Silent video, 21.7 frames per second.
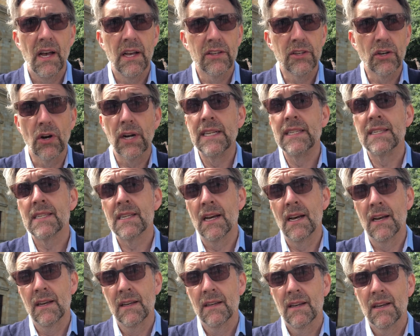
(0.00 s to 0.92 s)
got
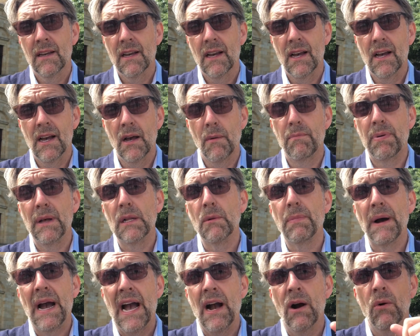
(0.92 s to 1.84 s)
into
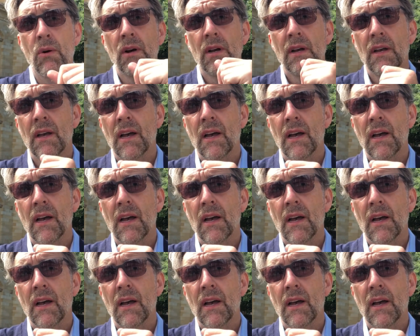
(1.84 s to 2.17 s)
Bilbao,